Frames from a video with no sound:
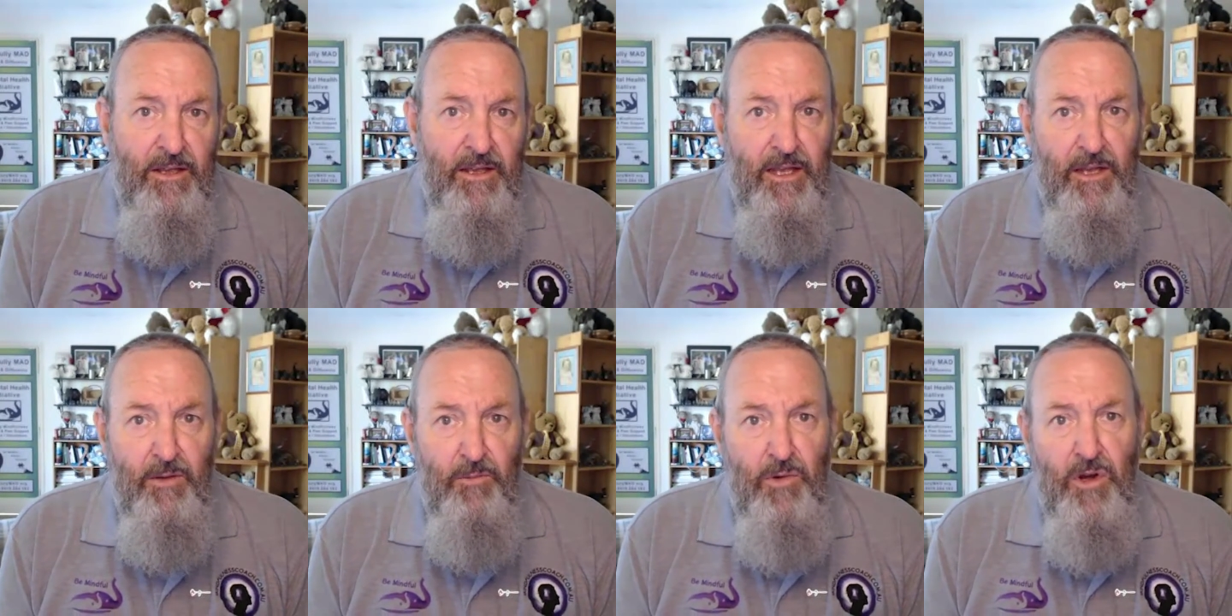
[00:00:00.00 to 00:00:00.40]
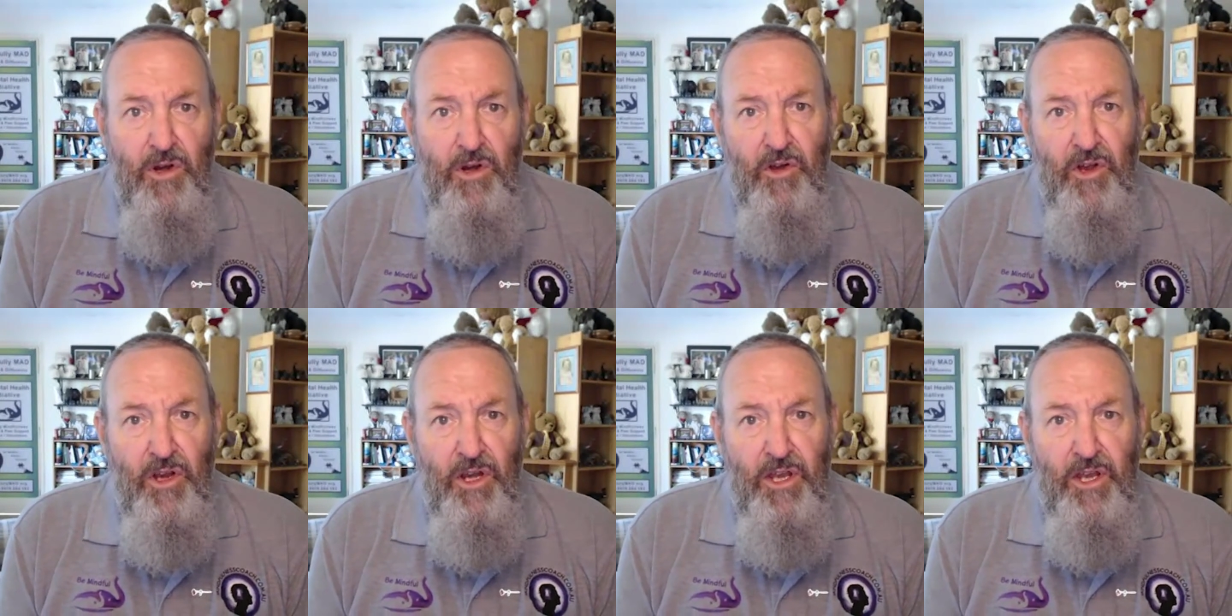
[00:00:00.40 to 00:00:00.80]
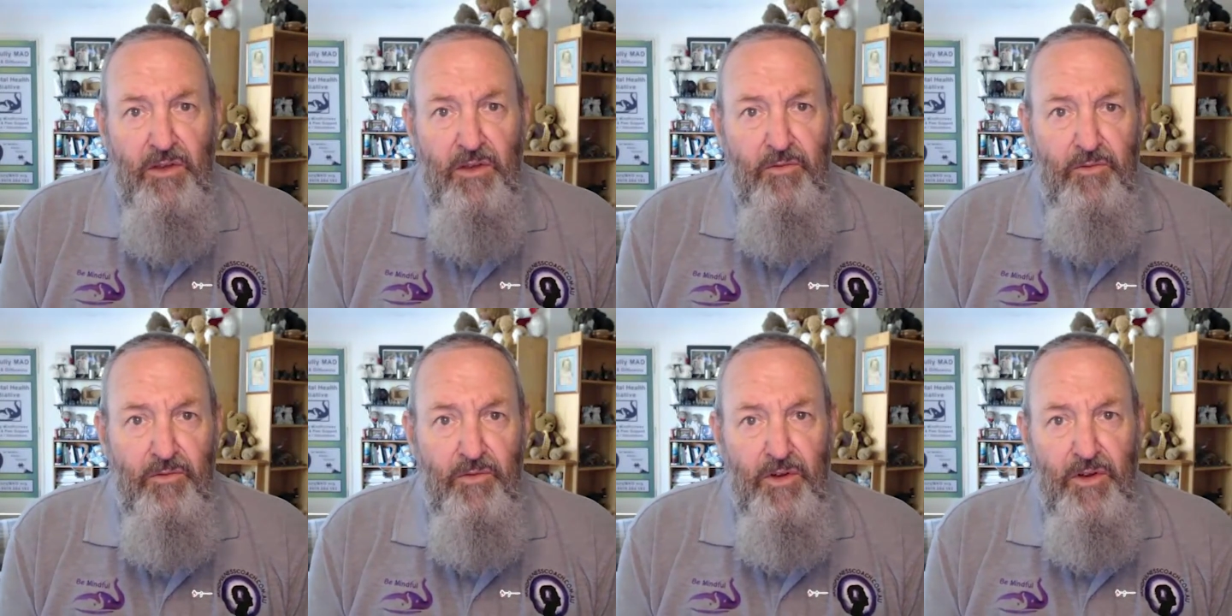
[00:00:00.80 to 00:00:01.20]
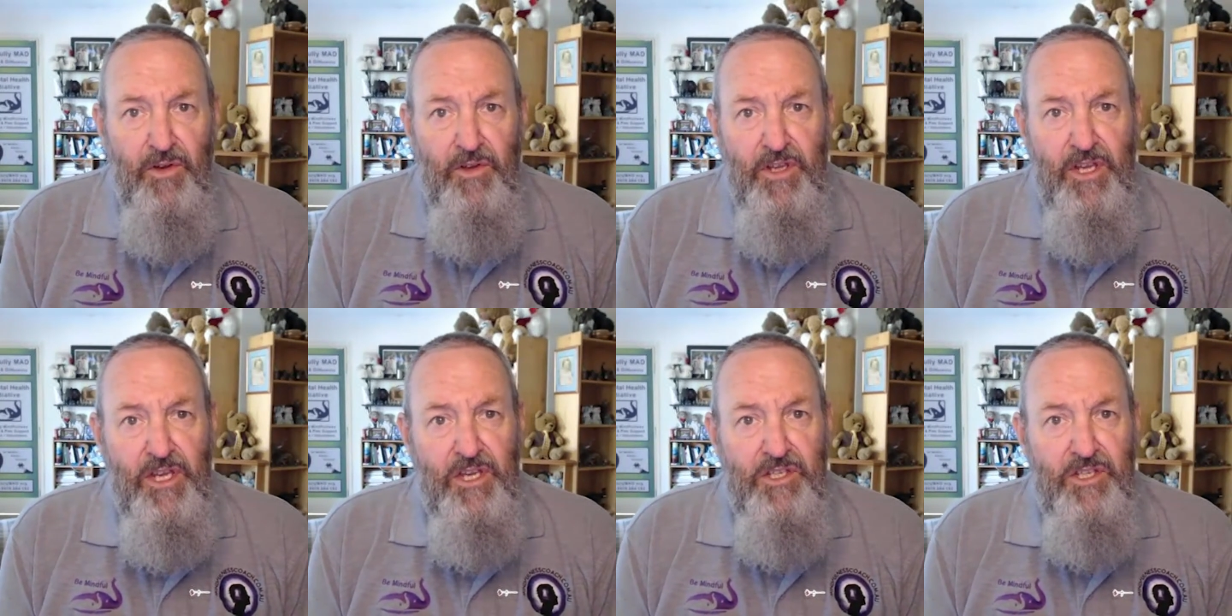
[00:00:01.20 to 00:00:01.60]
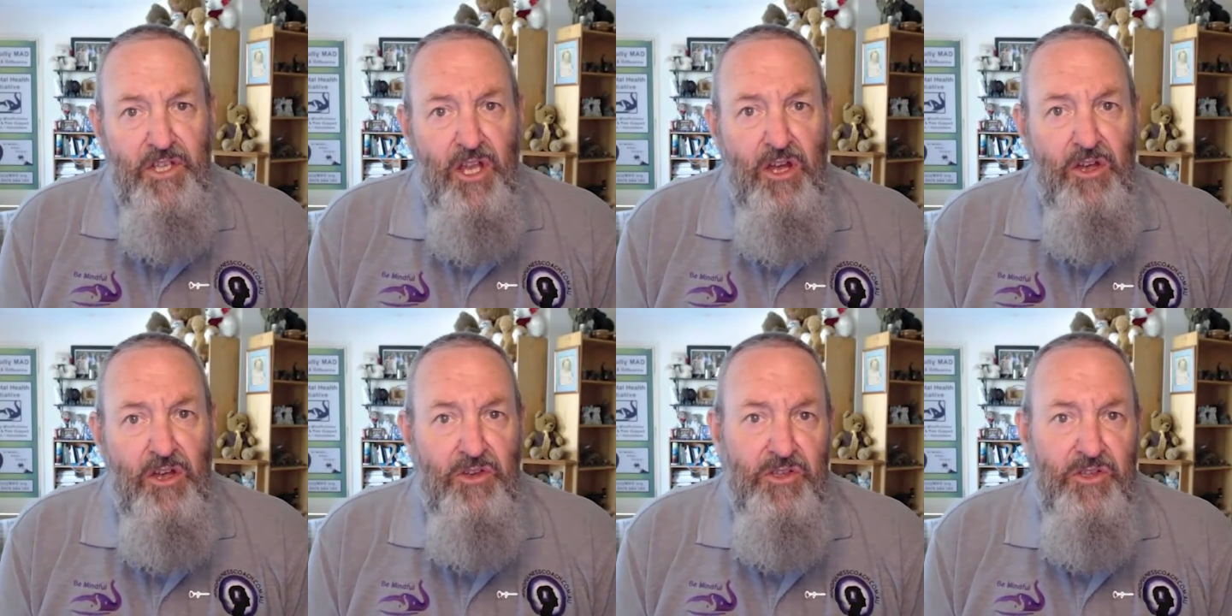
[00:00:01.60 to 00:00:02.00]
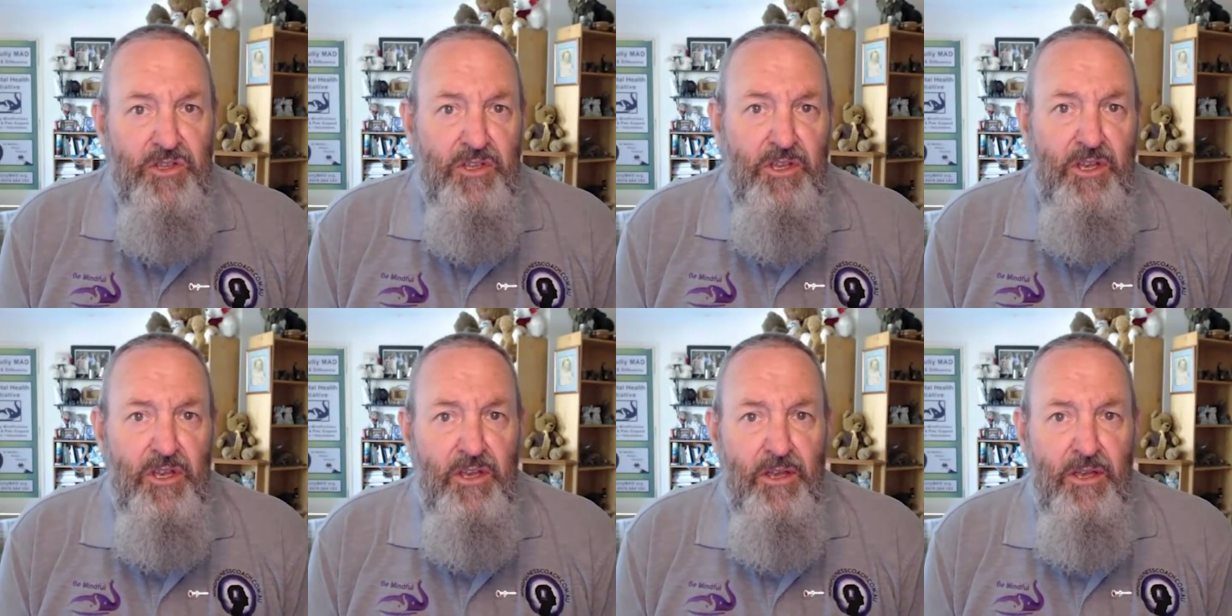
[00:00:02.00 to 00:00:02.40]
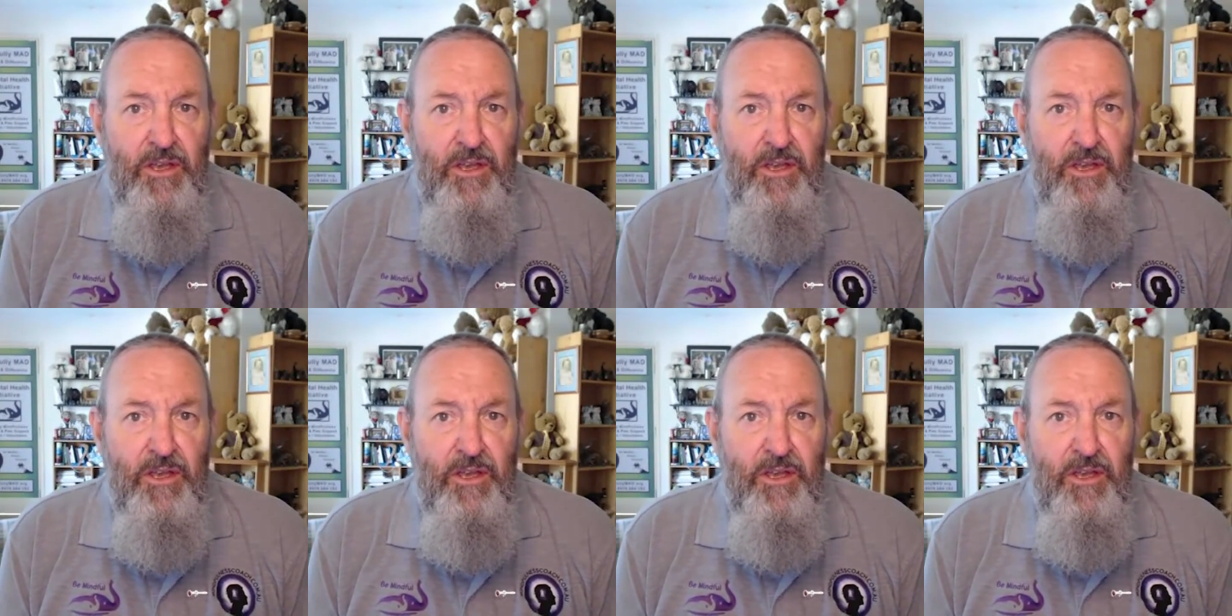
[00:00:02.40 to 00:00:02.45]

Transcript: And where I live on the East Coast,